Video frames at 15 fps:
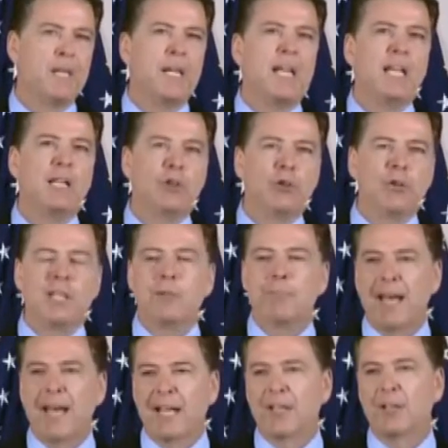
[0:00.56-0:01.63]
In looking
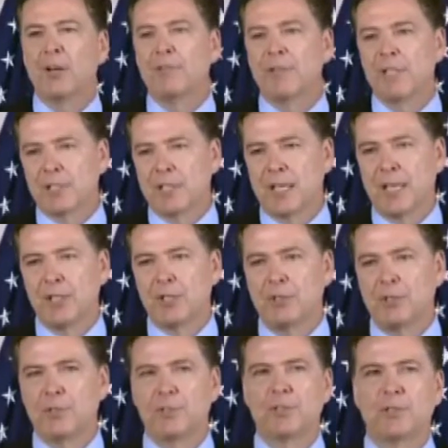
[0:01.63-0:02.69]
back at our
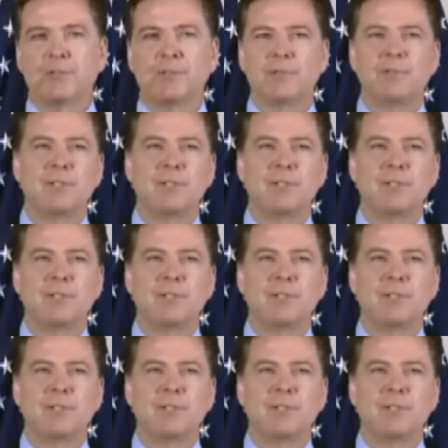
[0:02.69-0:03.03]
investigations